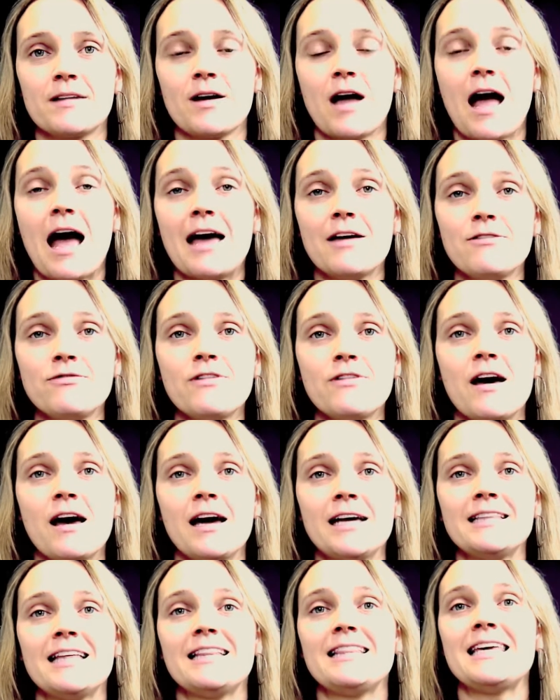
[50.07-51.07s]
I
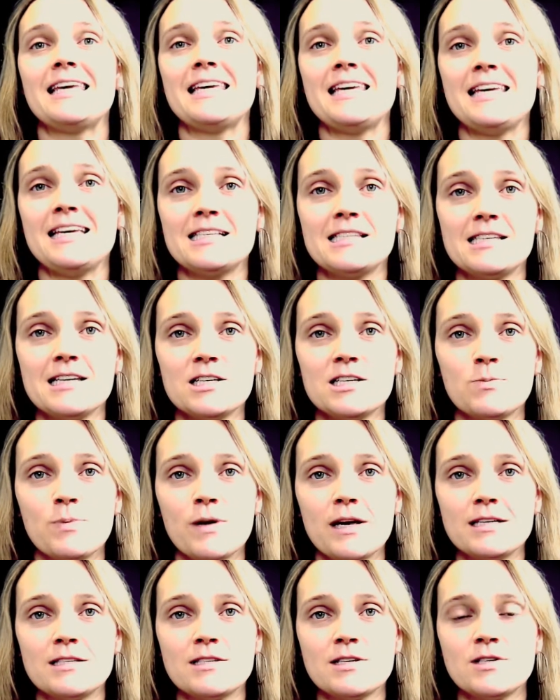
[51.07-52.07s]
find that the easiest
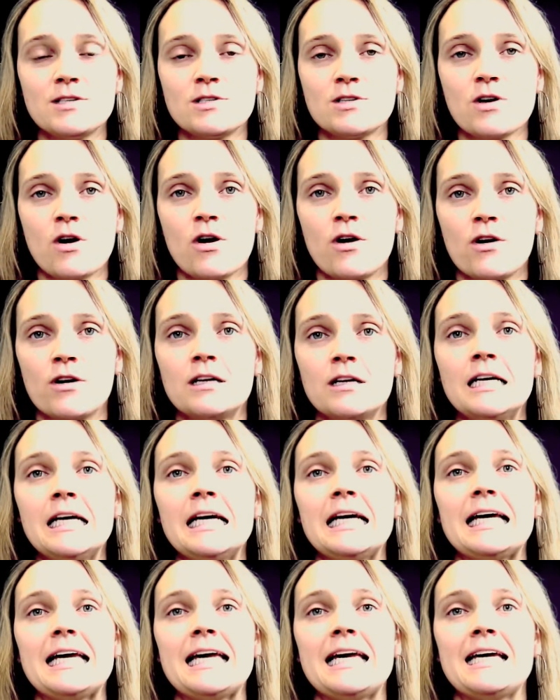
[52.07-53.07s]
place to start
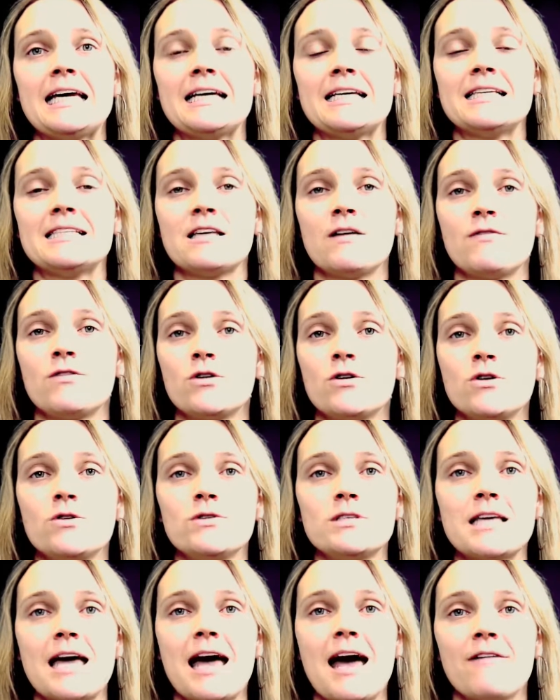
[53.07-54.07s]
is if you're
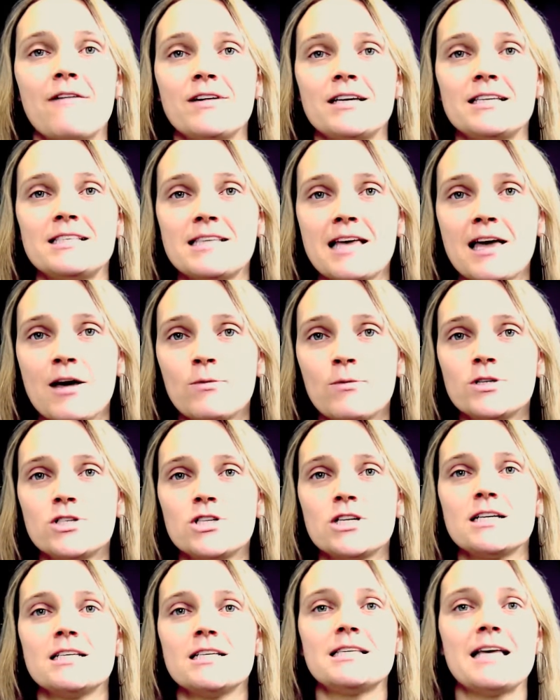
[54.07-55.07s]
used to having
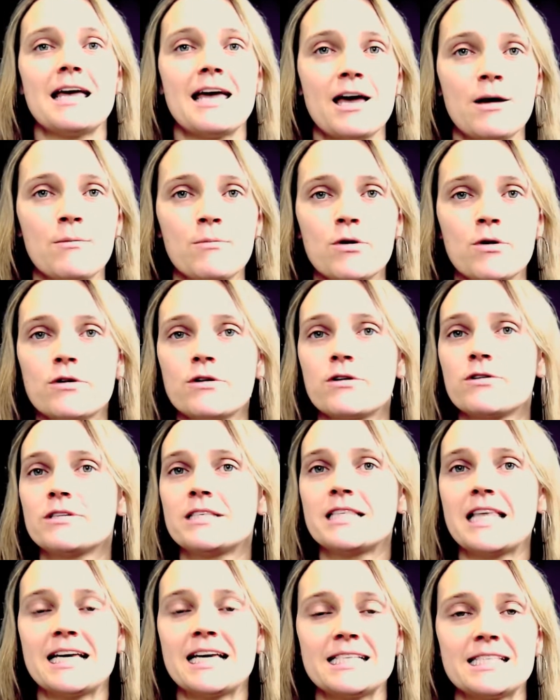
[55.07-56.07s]
sandwiches, hamburgers,
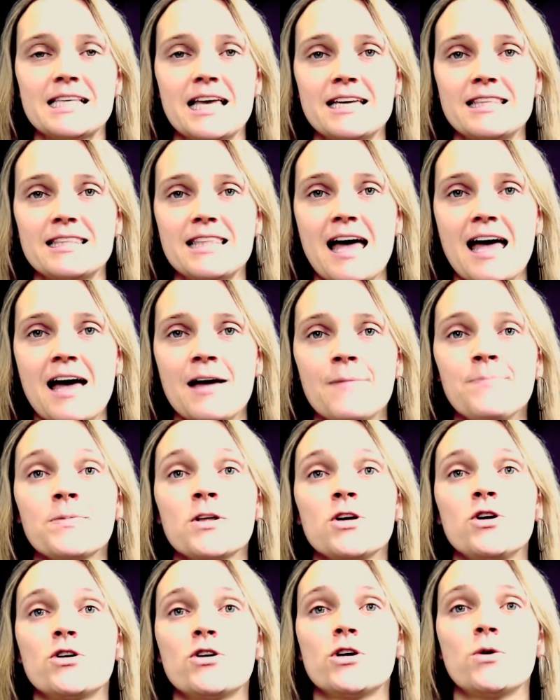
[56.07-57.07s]
things like that,
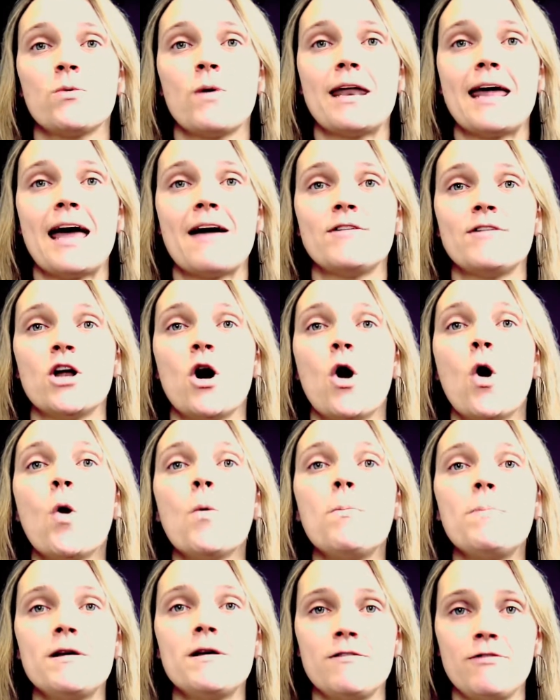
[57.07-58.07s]
you're going to want to have an
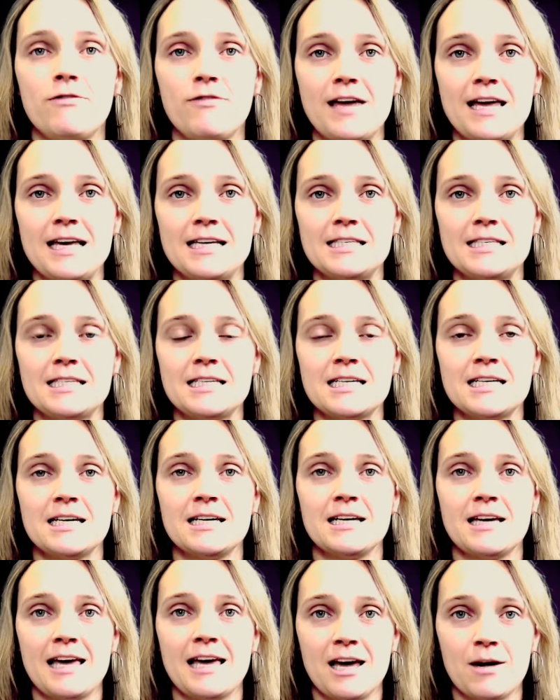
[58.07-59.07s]
open-faced
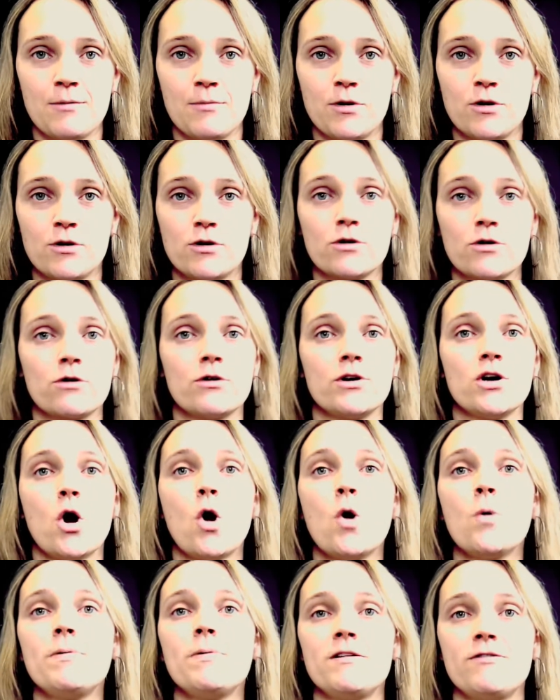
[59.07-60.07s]
hamburger or an
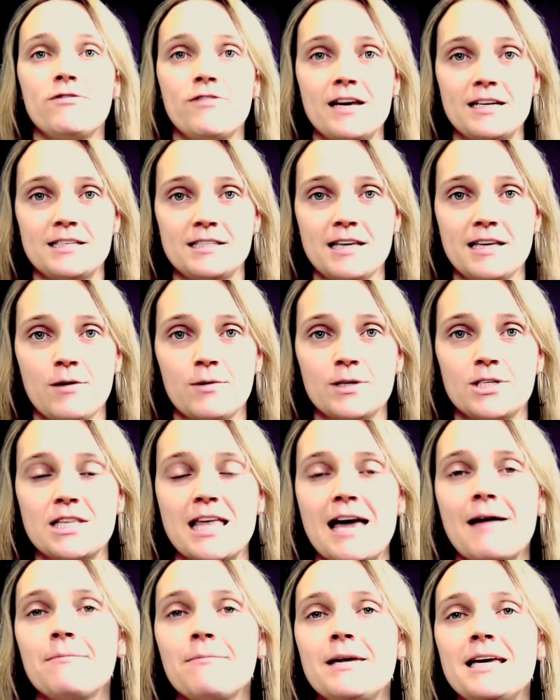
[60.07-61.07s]
open-faced sandwich.
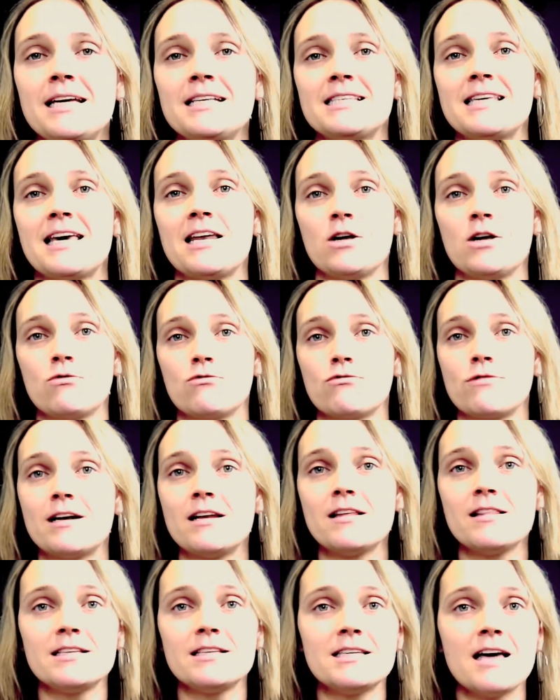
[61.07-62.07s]
That means getting rid
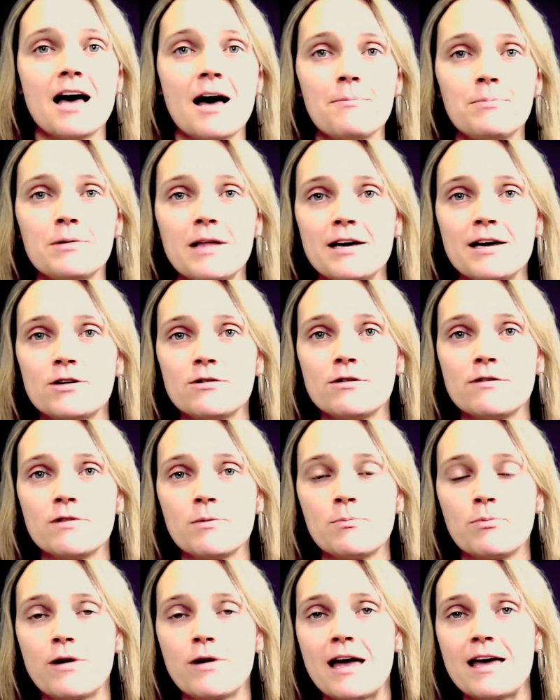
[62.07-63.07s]
of the top layer of the
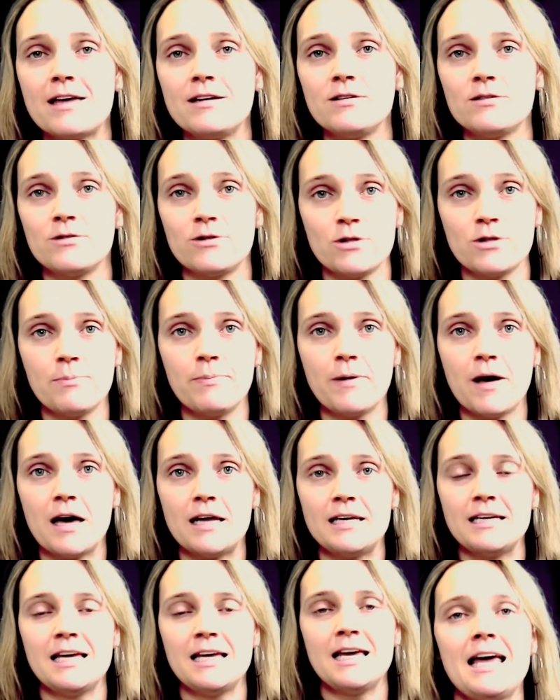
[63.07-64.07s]
bread or the
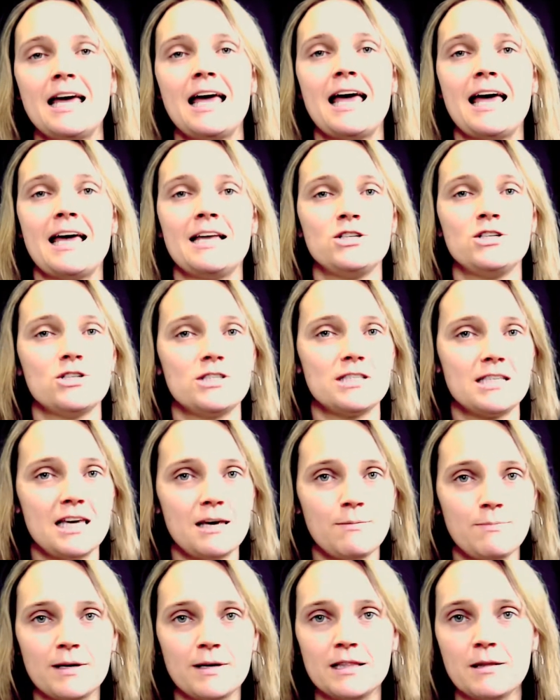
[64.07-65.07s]
bun and just
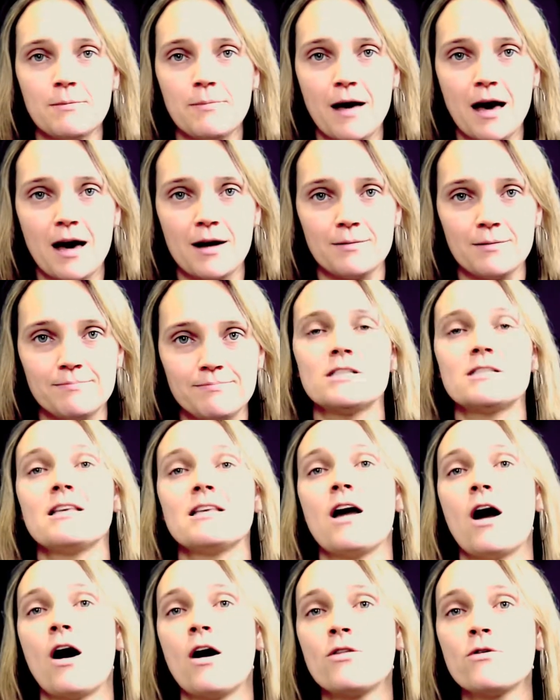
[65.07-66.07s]
keeping the bottom.
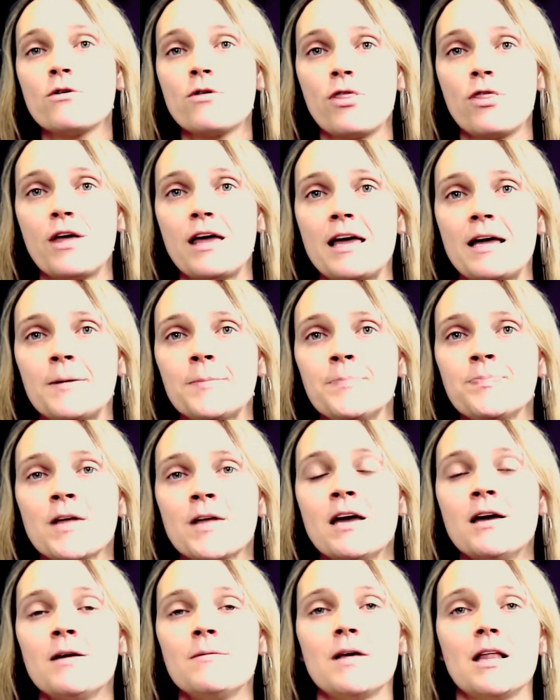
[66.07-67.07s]
The other thing,
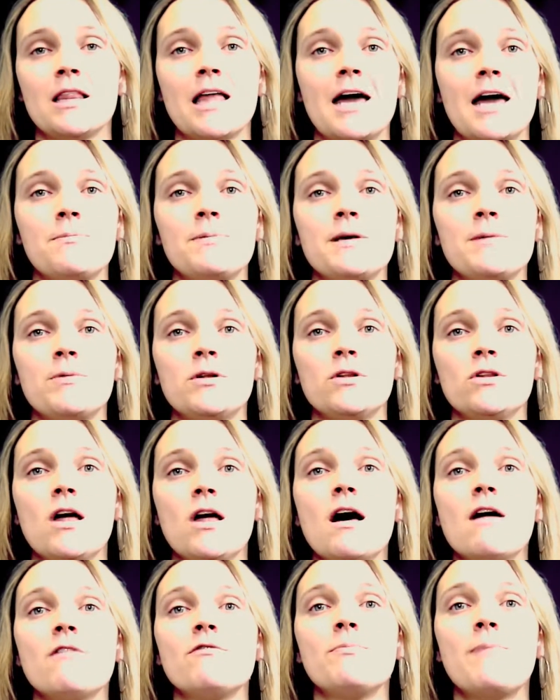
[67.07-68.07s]
a lot of people
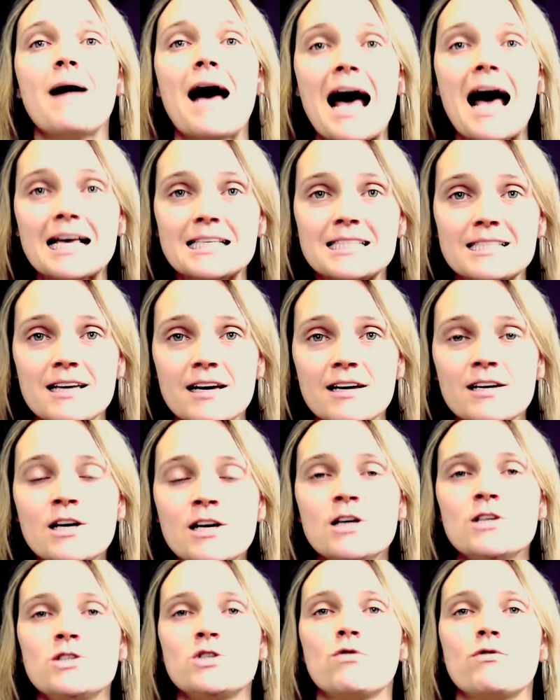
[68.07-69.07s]
love pasta.
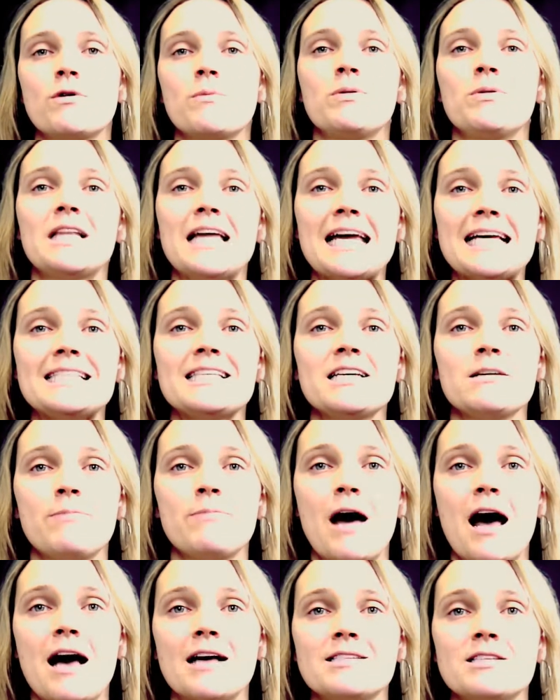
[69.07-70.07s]
So replacing
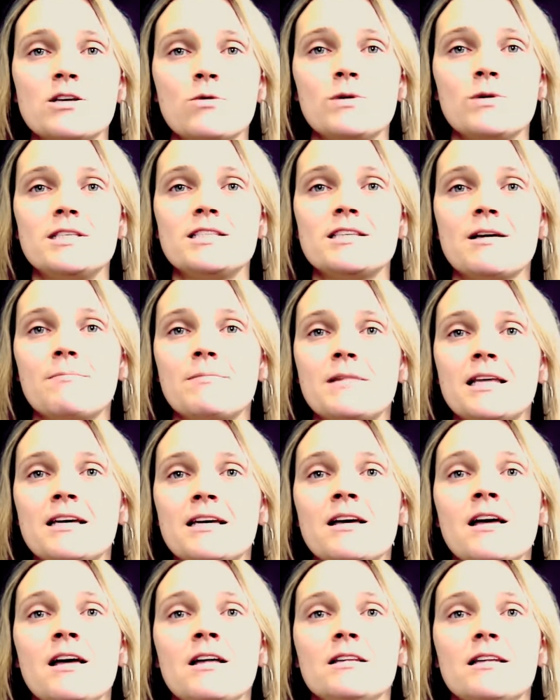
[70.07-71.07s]
pasta with something
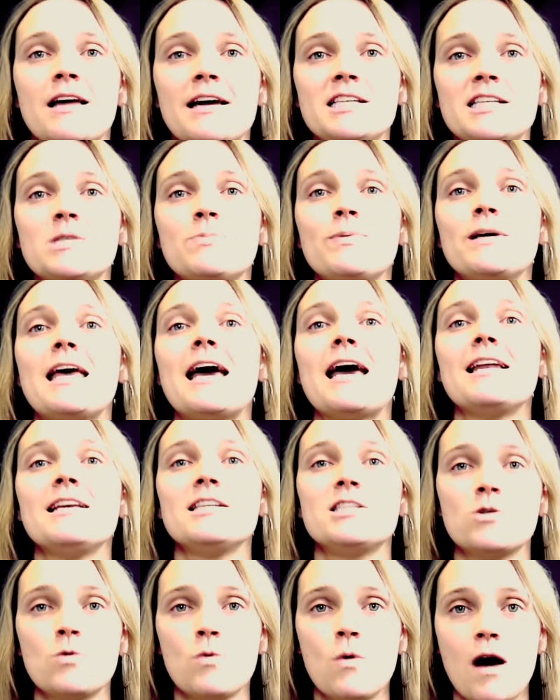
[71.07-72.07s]
like spaghetti
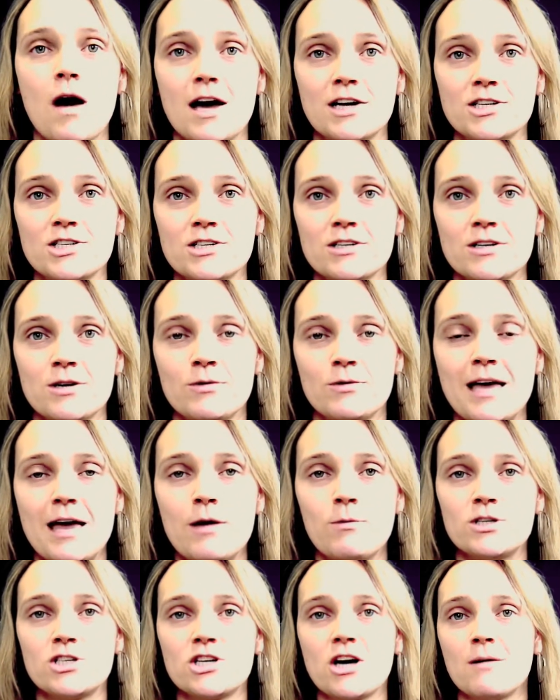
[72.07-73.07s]
squash, okay,
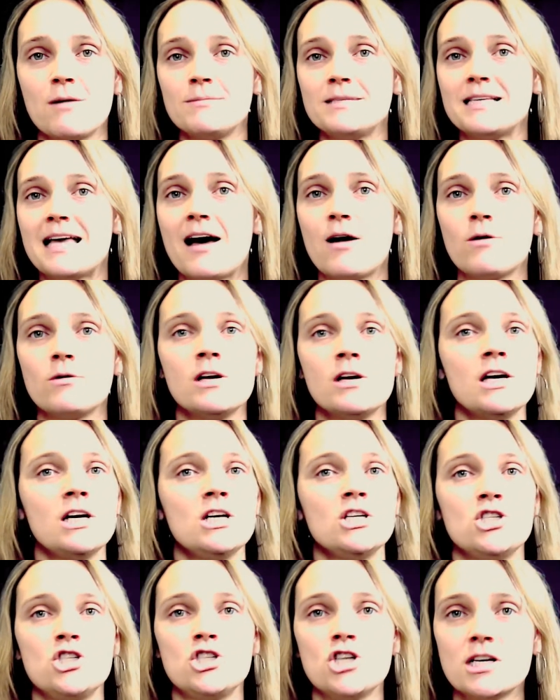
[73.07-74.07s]
which comes out
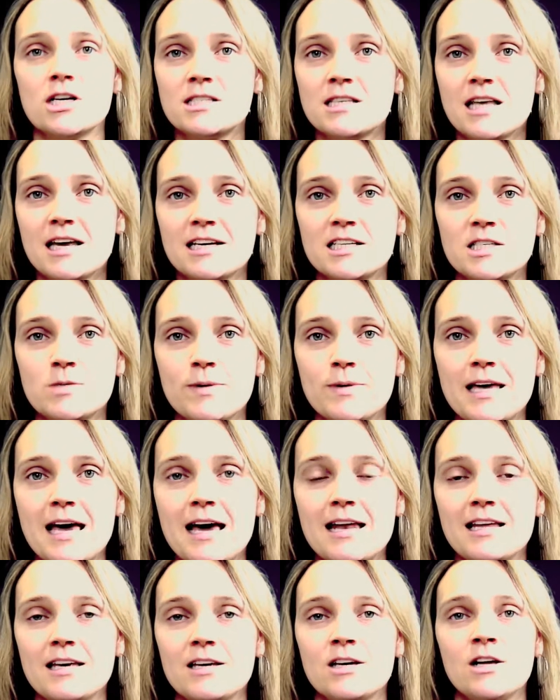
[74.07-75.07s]
just like
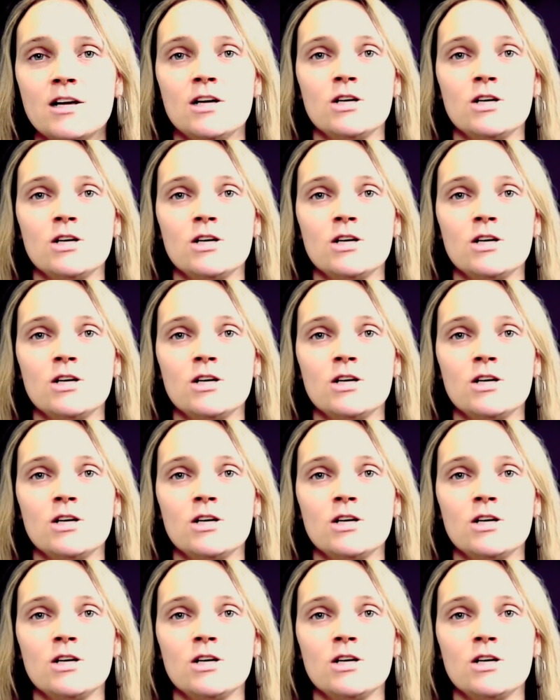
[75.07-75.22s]
spaghetti.